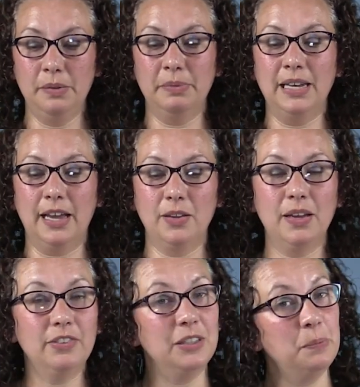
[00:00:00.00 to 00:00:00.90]
But now you
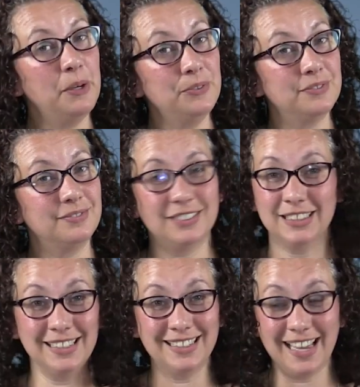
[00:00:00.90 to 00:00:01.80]
have a little boat,
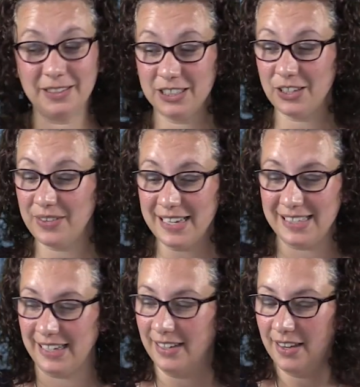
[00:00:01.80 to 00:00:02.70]
just like that. So
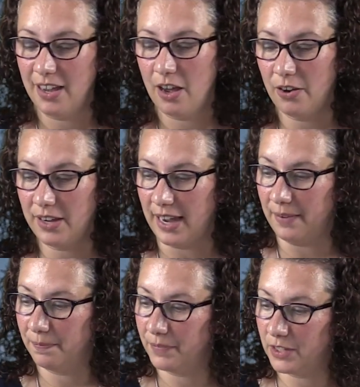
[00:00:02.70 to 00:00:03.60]
easy.
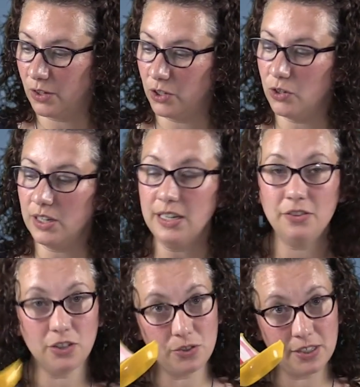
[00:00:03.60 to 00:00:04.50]
Okay, so you can
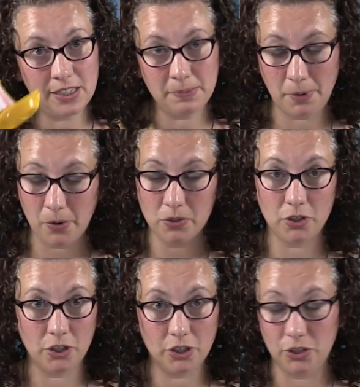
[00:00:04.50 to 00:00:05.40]
either use this boat or
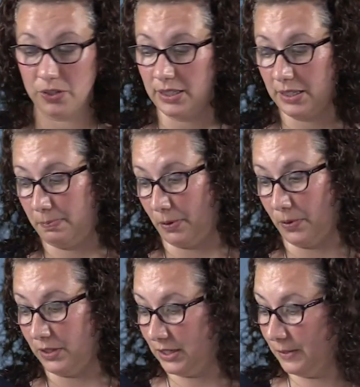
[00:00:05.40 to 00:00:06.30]
you can use this
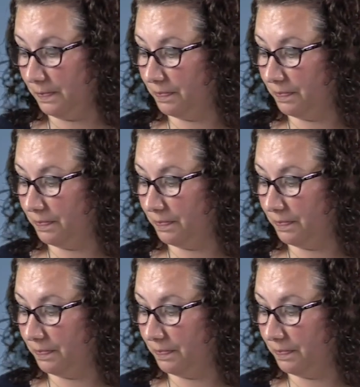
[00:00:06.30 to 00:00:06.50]
boat.